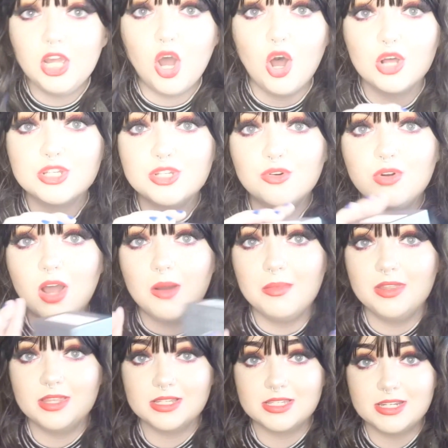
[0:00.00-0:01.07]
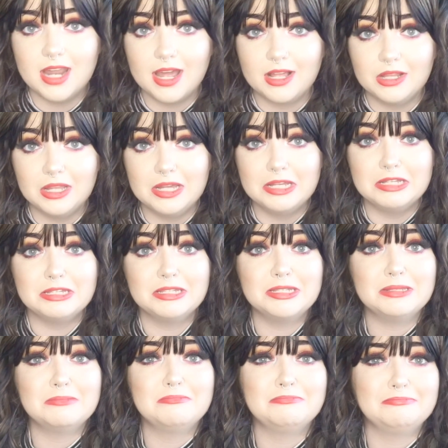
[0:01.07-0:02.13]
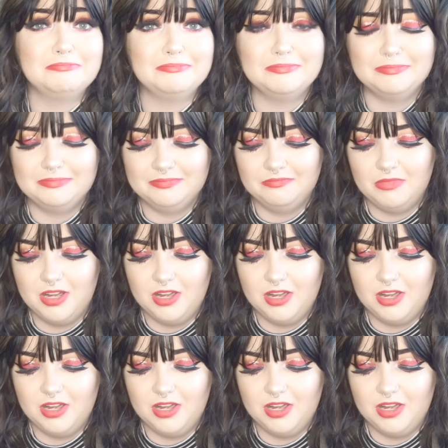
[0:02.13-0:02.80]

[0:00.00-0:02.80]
also got me this necklace, my